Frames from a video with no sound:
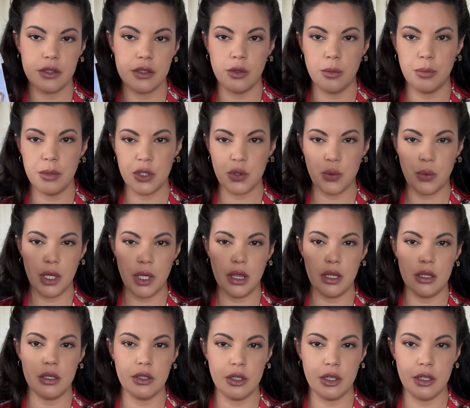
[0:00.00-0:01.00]
So between
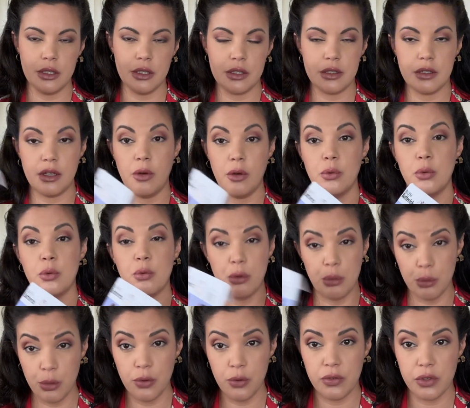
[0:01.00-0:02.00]
the darts, I would
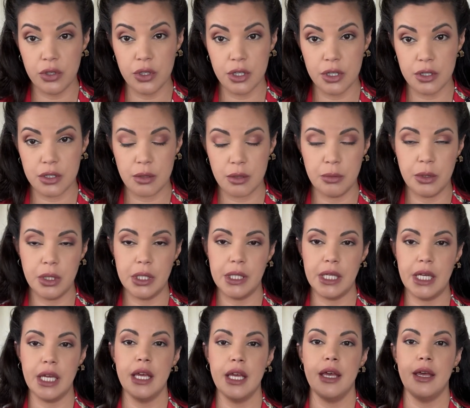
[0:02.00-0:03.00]
remove the darts
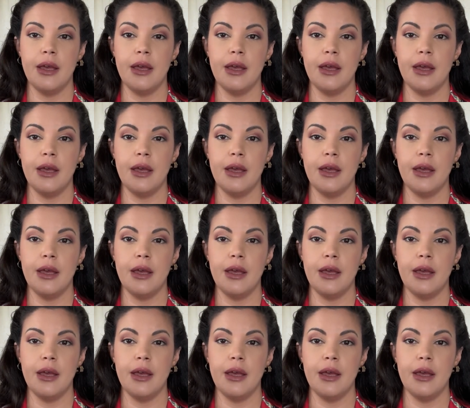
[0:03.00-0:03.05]
completely,